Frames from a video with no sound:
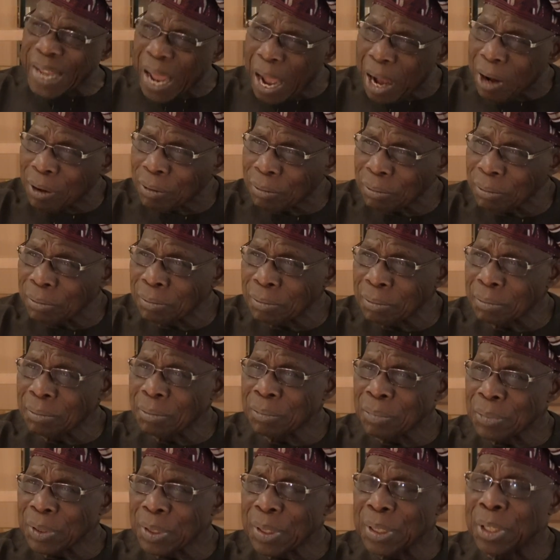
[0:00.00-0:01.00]
down
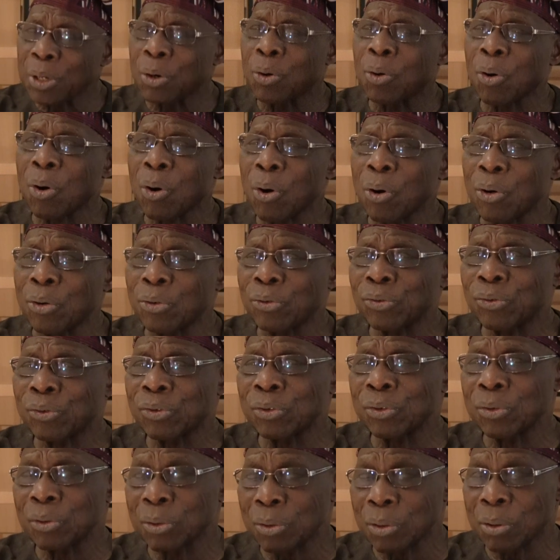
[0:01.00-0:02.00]
the
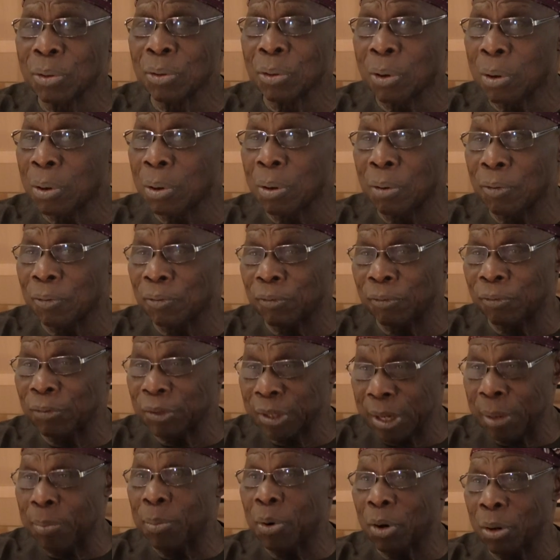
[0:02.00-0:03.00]
cost of
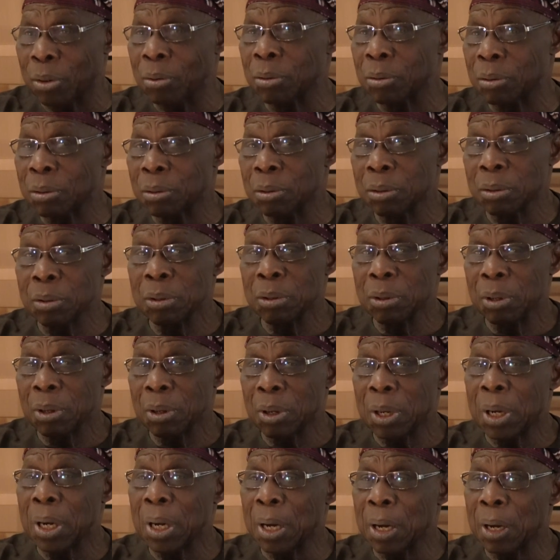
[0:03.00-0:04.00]

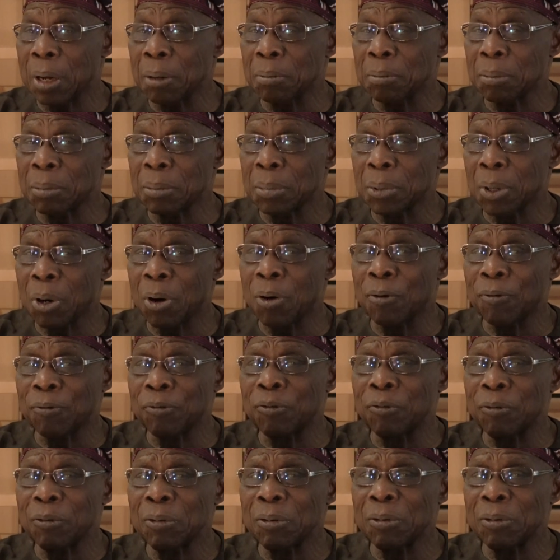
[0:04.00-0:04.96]
of